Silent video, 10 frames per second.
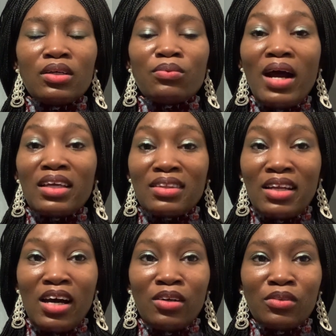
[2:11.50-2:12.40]
Right
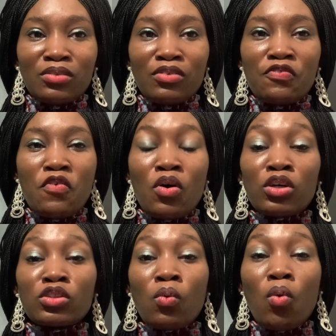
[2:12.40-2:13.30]
now,
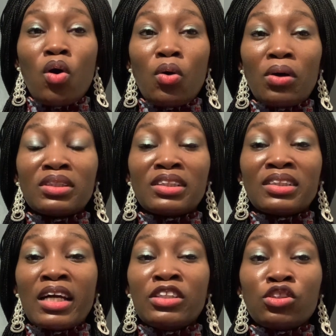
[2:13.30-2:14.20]
focus on what God is
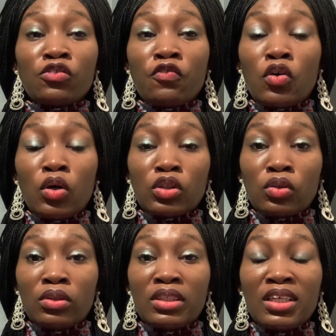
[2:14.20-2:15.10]
telling you to focus
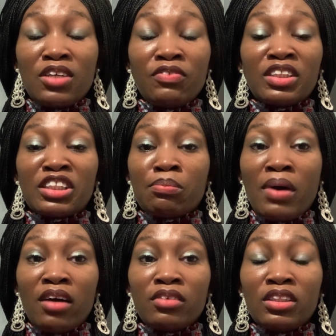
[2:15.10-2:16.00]
on. If it's
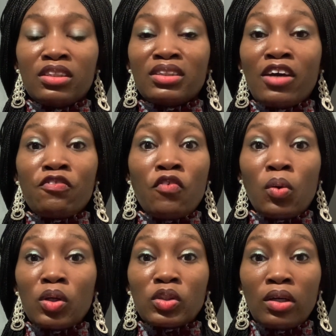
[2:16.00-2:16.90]
marriage, then
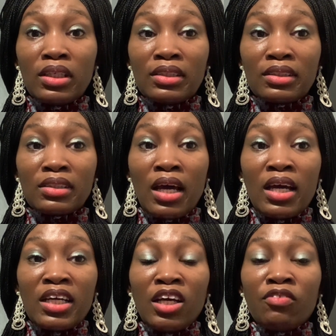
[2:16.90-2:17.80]
focus on it.
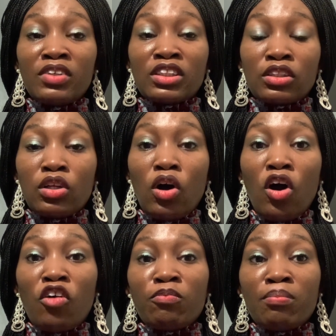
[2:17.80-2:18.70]
If it's
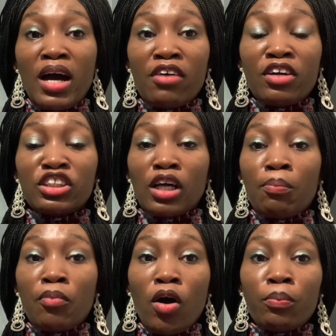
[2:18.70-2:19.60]
love, marriage
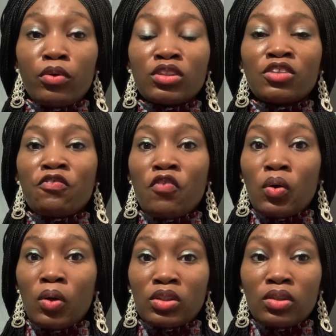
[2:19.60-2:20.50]
and purpose,
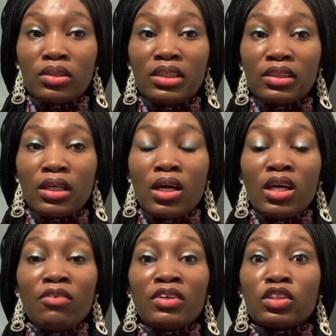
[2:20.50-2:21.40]
focus on it.
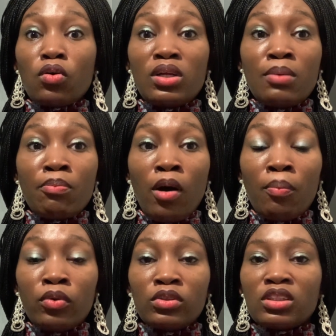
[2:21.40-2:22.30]
If it's only
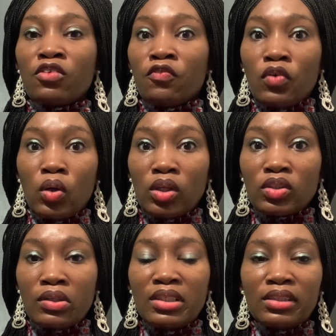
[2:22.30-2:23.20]
purpose, focus
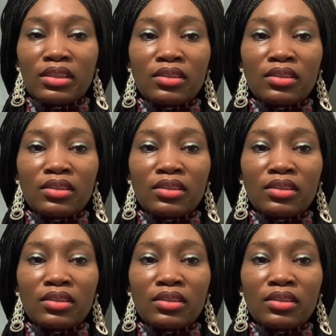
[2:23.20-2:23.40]
on it.